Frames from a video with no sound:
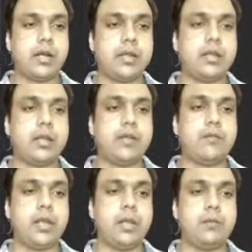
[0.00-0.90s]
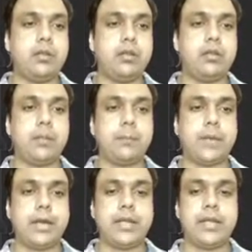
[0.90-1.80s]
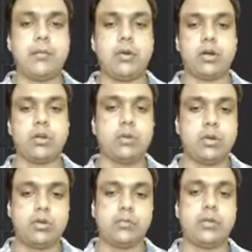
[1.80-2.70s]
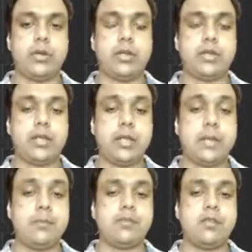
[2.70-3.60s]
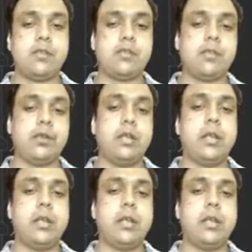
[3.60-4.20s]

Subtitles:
and they are available in pygame.locals. So it helps us for